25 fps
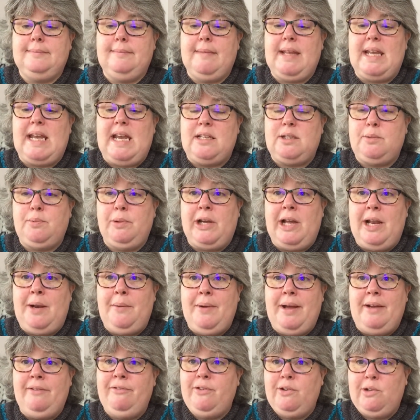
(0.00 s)
Yes, we're going
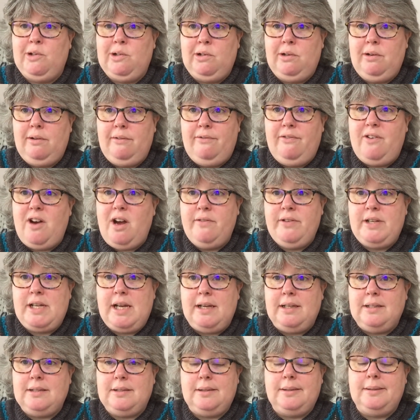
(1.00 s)
away for 5
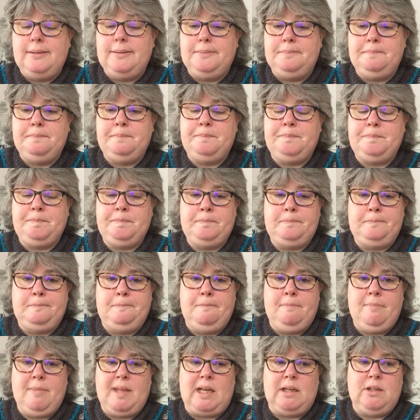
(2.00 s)
days.
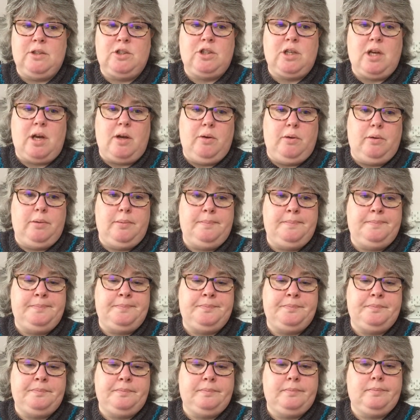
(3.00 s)
So,
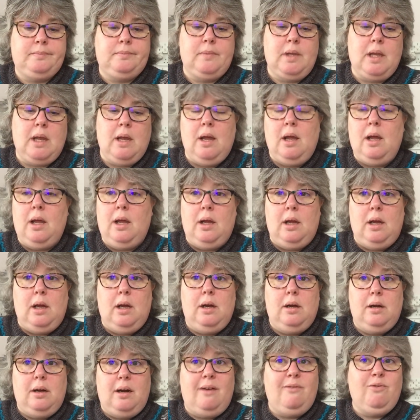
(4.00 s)

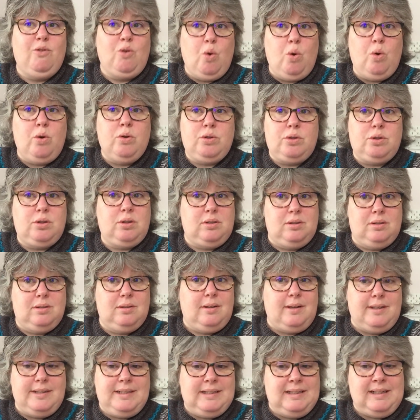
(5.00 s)
of course,
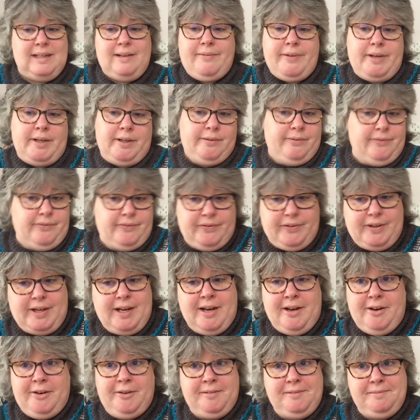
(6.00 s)
I didn't have enough,
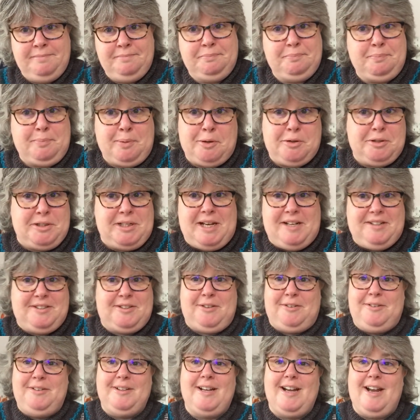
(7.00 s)
projects
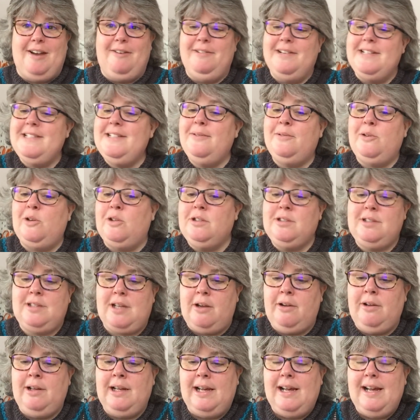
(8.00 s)
on the go as it was.
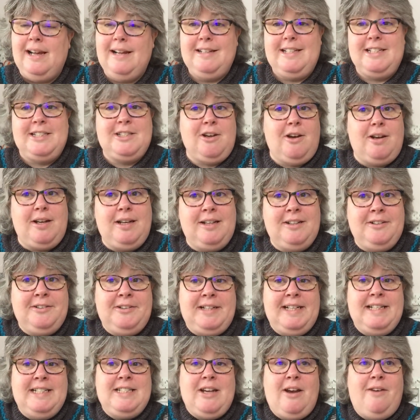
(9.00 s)
So, decided I
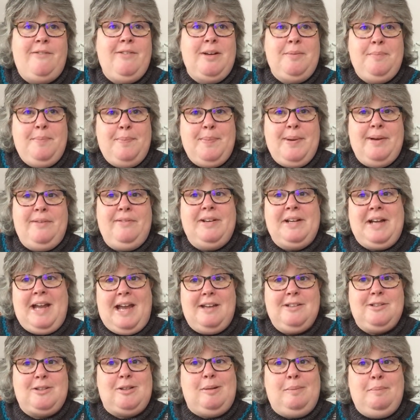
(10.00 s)
need to have a bit of a
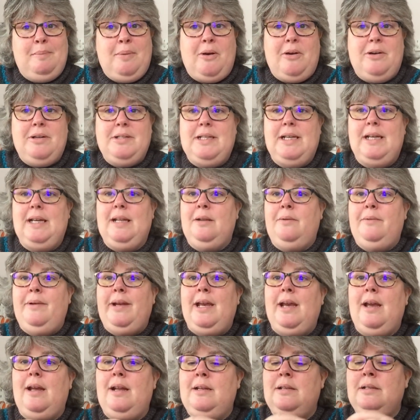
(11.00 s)
cast-on party at the
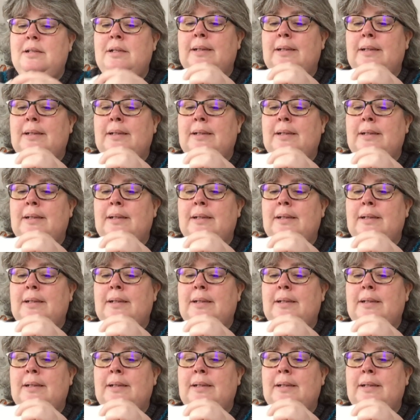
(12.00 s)
weekend.